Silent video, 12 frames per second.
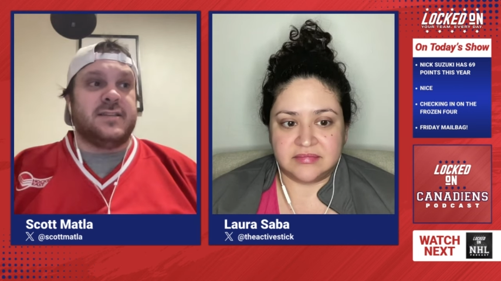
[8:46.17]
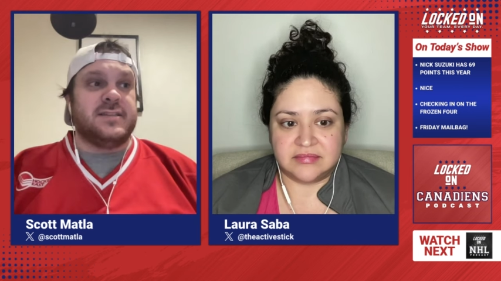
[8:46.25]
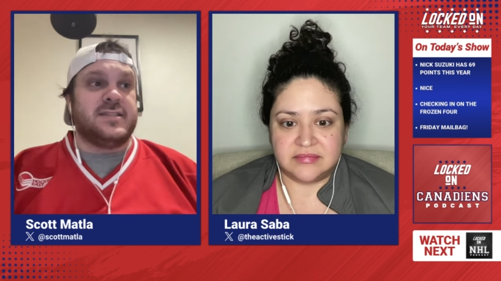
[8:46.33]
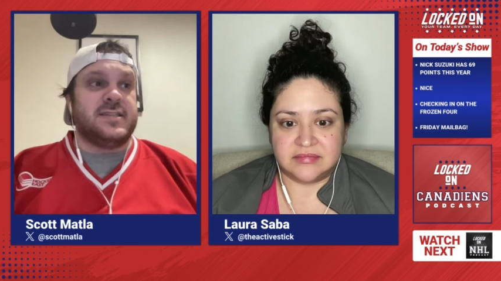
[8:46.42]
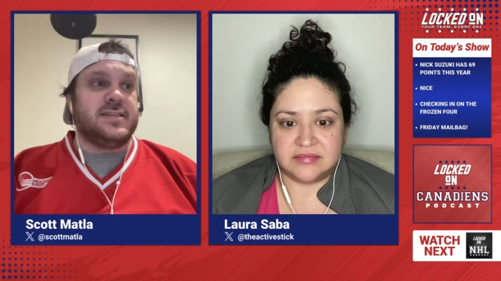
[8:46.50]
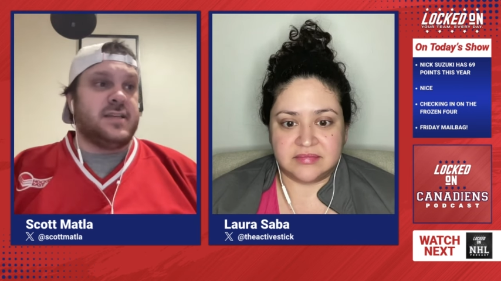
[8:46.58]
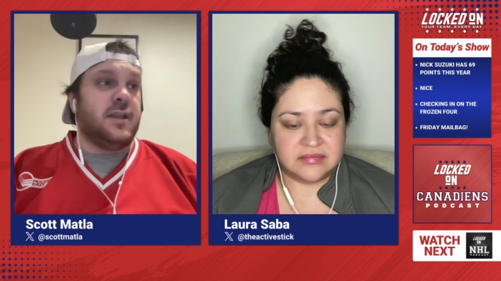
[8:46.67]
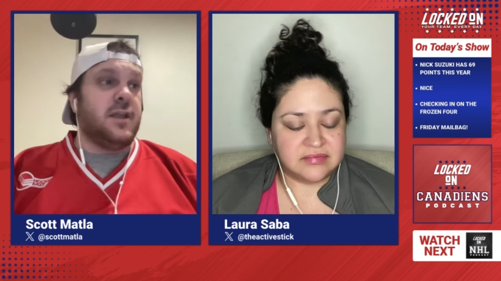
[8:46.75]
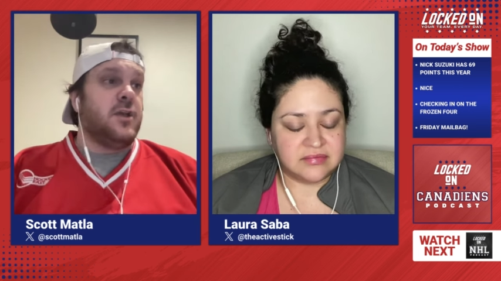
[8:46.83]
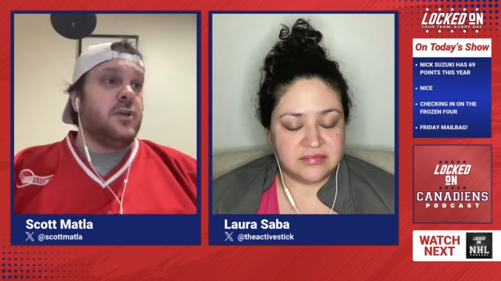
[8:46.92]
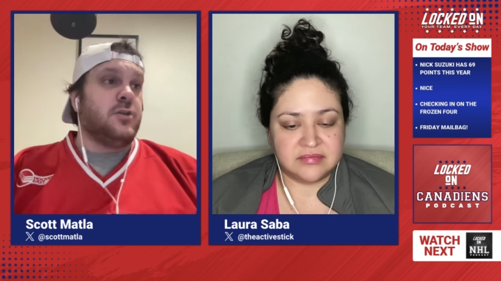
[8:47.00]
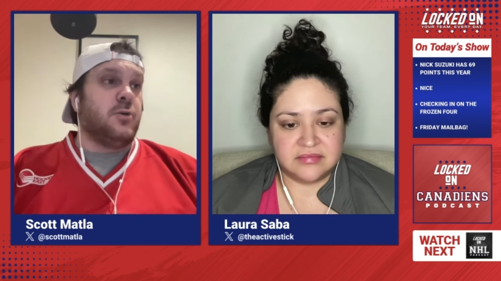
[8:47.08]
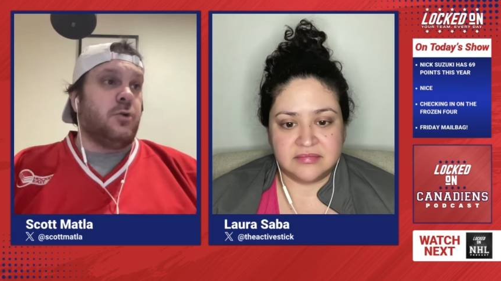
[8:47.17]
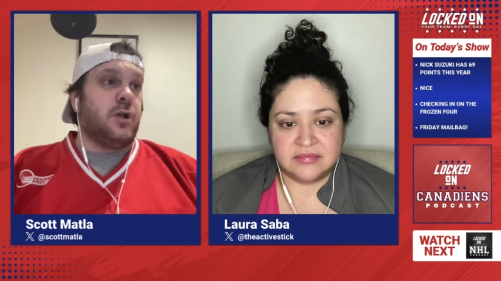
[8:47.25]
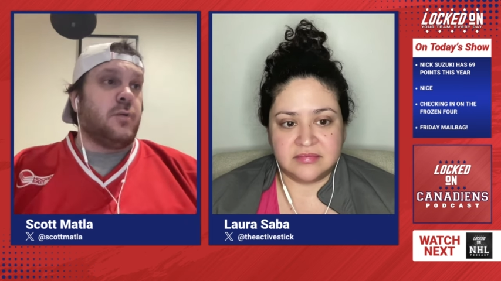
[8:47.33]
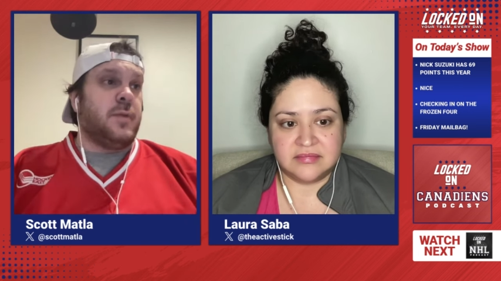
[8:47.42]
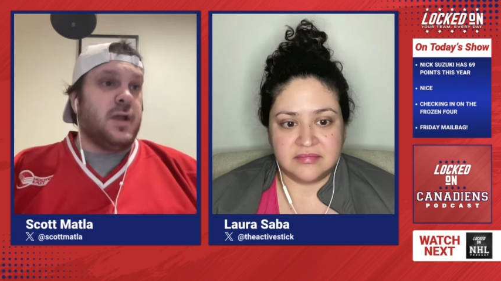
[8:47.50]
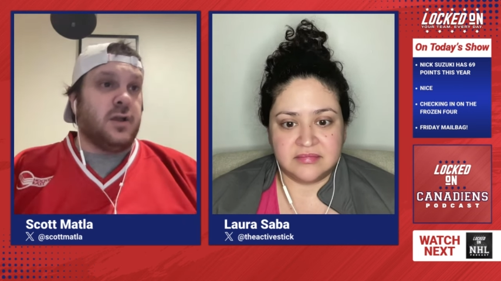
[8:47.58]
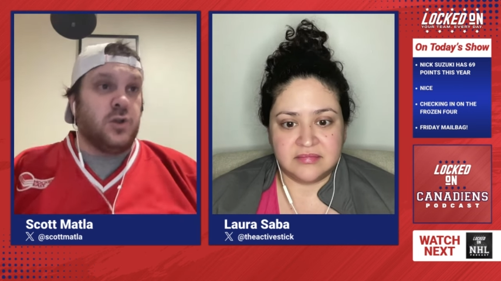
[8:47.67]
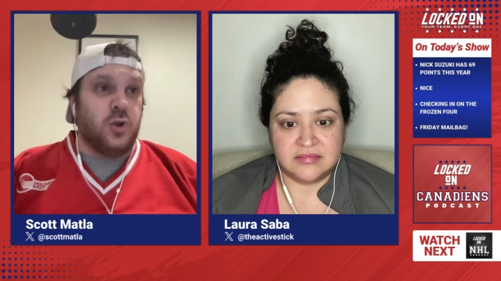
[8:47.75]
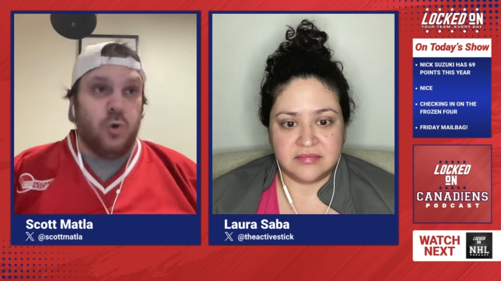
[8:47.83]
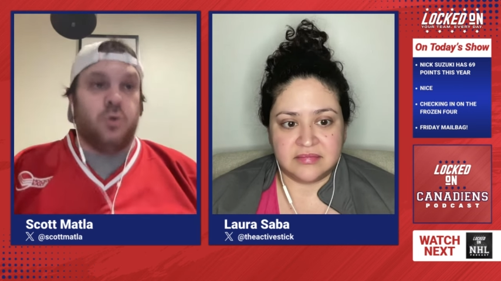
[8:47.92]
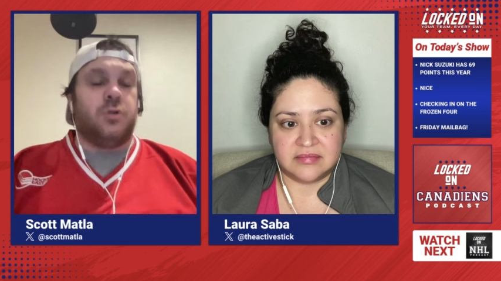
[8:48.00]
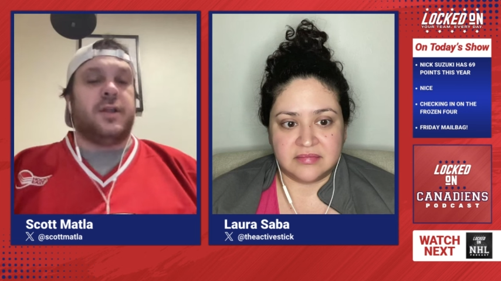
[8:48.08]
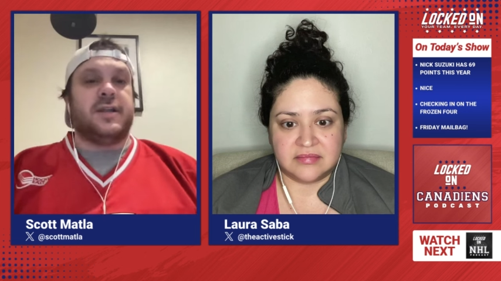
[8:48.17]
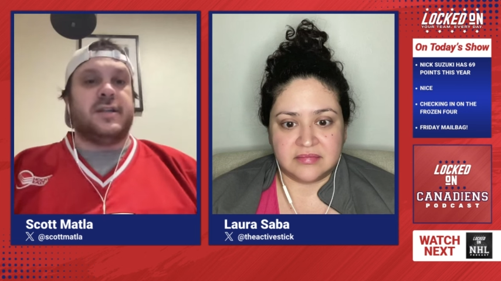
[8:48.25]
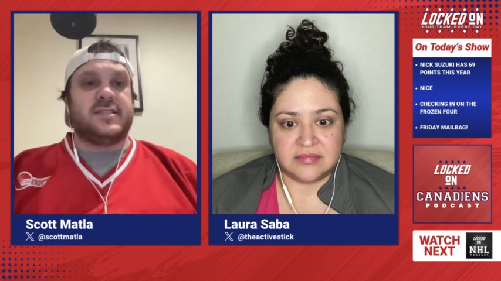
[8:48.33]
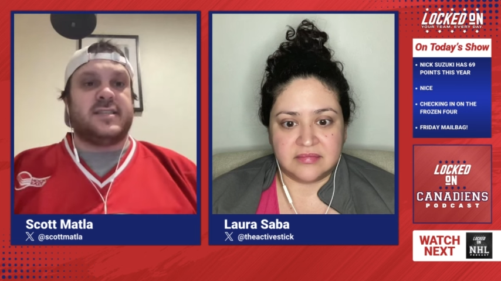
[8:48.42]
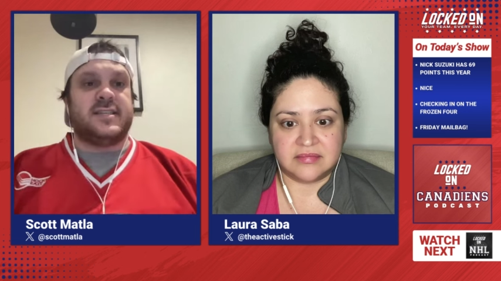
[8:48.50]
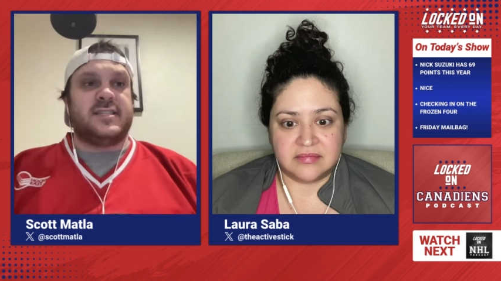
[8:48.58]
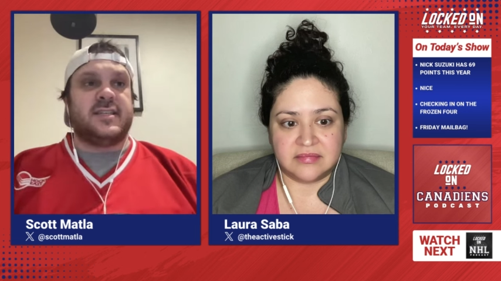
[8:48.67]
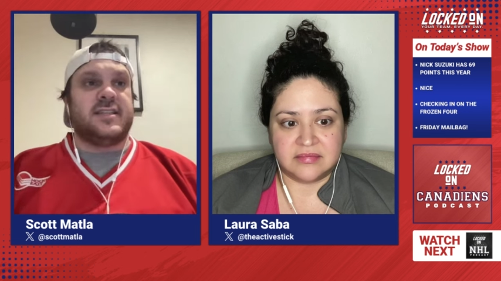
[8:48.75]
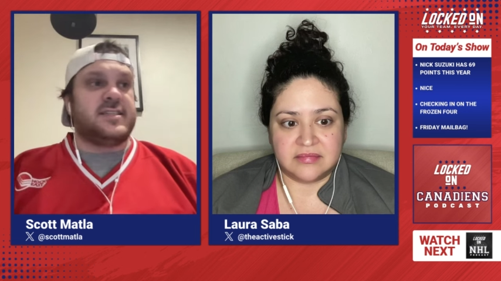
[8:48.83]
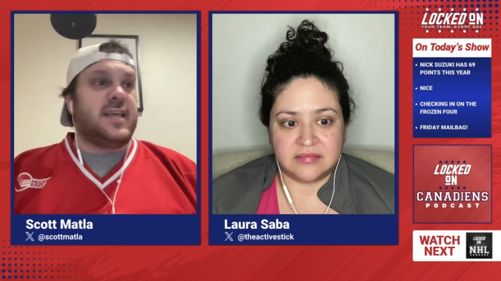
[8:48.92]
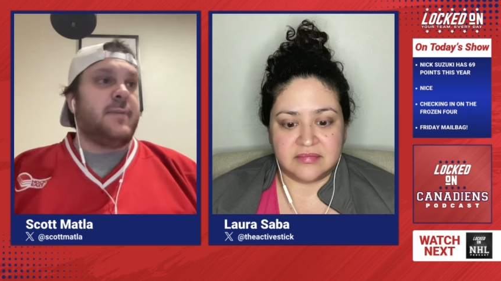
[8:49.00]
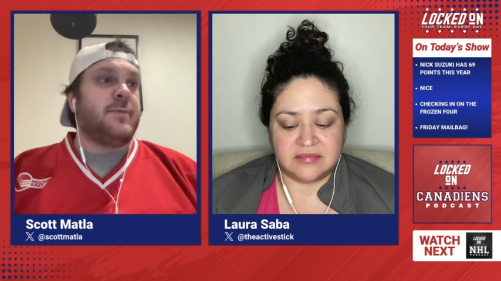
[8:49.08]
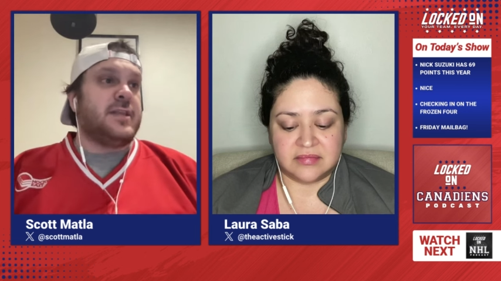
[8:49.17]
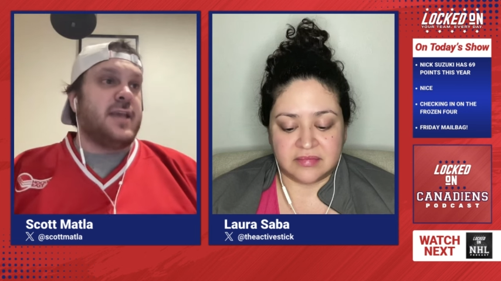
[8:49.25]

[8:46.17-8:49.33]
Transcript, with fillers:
Speaker 1: the season. Joel Armia, goal and an assist in this game.